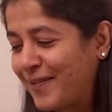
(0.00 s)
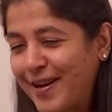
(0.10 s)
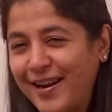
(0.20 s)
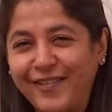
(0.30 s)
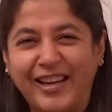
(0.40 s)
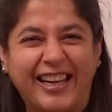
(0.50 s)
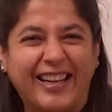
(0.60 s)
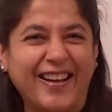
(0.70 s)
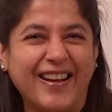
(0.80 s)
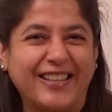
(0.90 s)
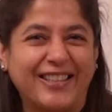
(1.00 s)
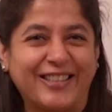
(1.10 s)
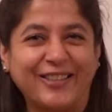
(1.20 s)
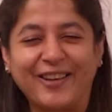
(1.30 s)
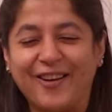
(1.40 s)
Very good.
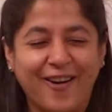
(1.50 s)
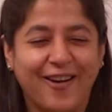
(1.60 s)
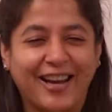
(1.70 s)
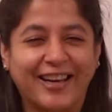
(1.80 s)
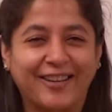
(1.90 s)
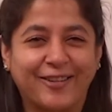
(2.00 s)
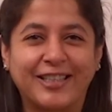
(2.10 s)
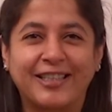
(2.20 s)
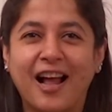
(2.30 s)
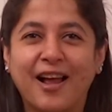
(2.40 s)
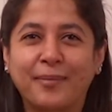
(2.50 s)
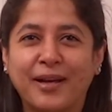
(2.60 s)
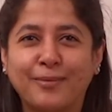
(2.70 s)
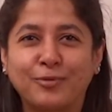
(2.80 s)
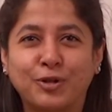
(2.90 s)
So they all had a good time, and
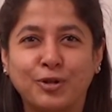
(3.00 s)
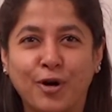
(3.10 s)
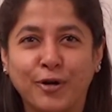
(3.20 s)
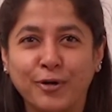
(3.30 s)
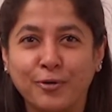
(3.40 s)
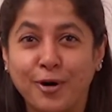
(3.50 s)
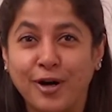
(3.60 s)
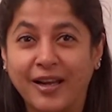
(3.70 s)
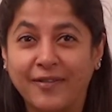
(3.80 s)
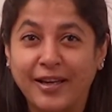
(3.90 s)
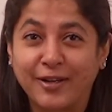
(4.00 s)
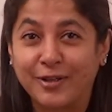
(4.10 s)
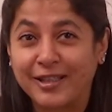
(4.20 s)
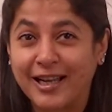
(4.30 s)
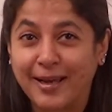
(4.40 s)
I'm sure you all have had a
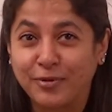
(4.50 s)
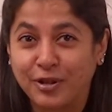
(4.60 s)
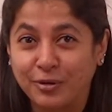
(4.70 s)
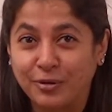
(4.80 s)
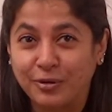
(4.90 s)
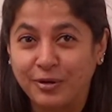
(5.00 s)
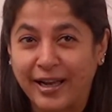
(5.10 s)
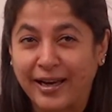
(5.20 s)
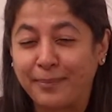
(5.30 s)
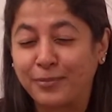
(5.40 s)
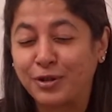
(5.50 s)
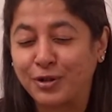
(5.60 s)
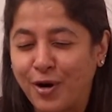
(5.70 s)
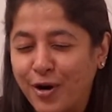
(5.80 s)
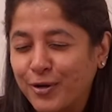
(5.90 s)
good time too. And I'm
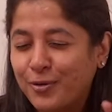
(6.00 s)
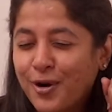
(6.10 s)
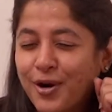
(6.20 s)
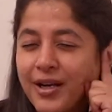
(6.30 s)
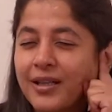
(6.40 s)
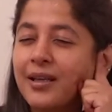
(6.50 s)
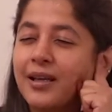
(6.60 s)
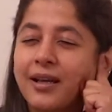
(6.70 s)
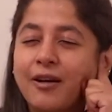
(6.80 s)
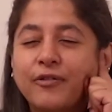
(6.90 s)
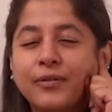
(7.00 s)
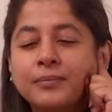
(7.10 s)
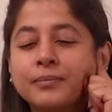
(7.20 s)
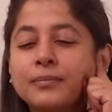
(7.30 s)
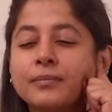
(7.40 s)
sure you all are thinking of
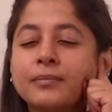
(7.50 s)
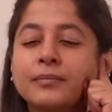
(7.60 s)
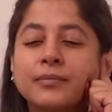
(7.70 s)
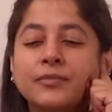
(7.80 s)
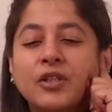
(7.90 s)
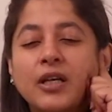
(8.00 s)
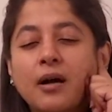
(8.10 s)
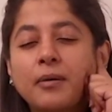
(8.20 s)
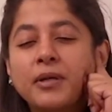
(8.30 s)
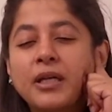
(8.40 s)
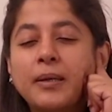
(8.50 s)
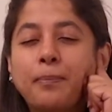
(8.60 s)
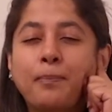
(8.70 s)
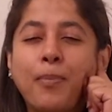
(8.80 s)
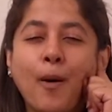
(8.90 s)
Yummy
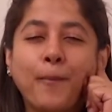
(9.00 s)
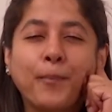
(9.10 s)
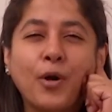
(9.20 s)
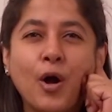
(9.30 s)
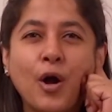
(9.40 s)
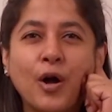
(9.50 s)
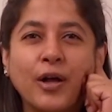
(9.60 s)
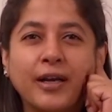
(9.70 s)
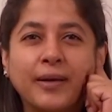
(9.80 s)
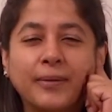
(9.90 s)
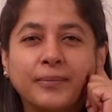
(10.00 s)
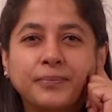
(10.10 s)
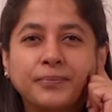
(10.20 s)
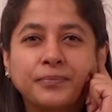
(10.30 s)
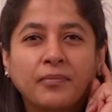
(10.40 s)
popcorn.
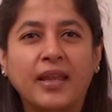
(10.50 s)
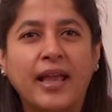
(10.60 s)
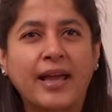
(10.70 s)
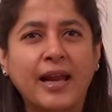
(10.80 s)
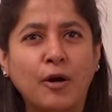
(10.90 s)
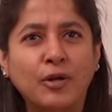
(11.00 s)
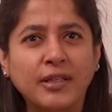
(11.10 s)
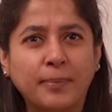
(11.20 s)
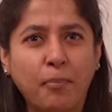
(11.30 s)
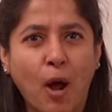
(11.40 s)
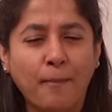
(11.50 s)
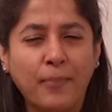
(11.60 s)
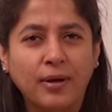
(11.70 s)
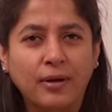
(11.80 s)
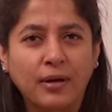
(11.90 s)
And how does it
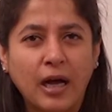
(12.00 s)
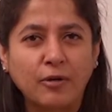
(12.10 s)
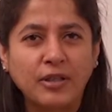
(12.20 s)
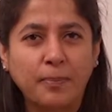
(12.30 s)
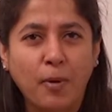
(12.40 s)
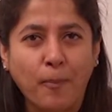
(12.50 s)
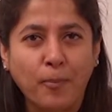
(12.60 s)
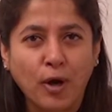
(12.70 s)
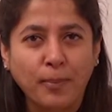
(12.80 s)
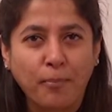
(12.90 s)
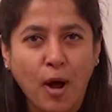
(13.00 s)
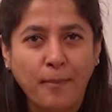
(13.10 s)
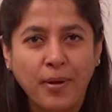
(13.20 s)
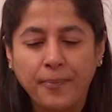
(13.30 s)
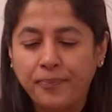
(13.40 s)
pop? How does the popcorn
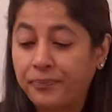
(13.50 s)
pop?